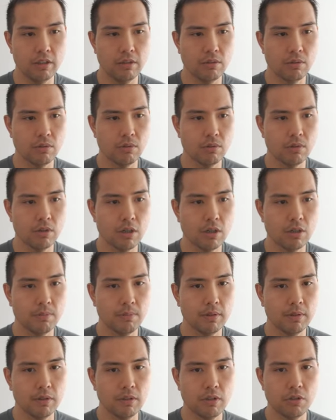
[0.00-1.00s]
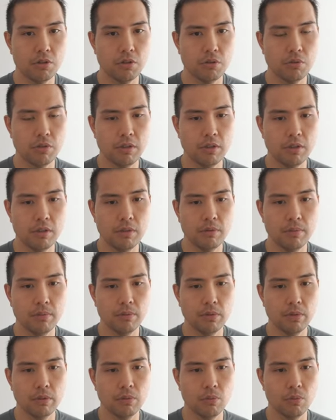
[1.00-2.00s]
So talk about the history
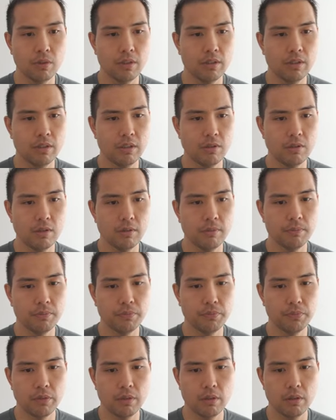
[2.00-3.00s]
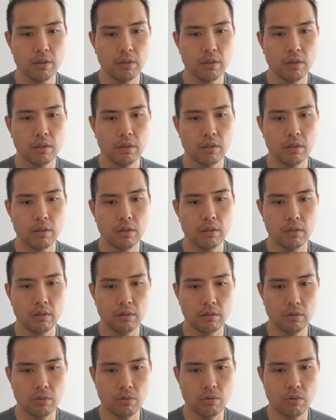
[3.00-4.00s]
and what is it?
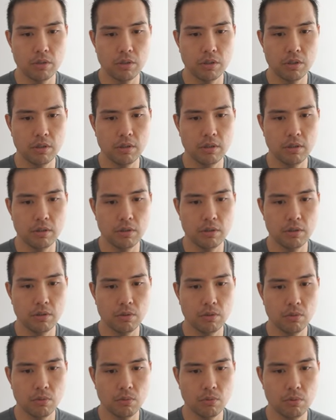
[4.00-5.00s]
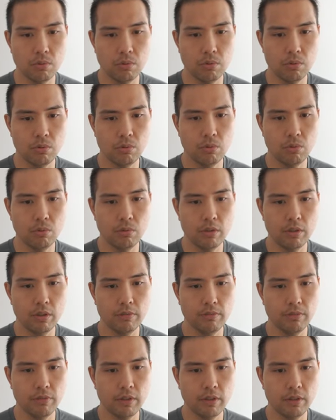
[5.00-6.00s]
And the question is, who
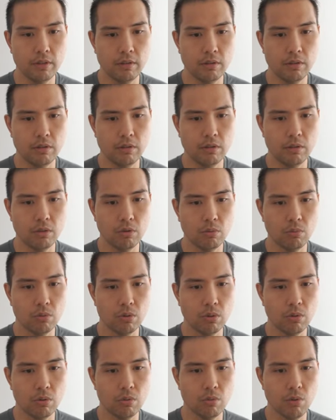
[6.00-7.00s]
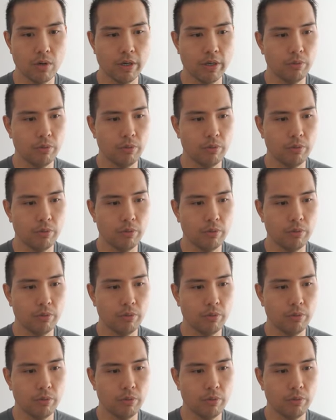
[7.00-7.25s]
invented the World Wide